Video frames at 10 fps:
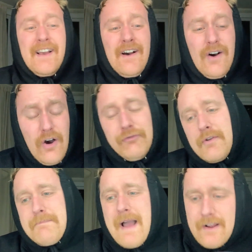off the
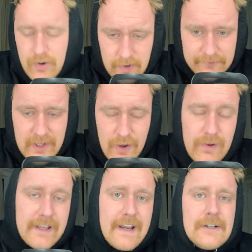back of
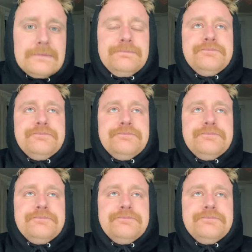going out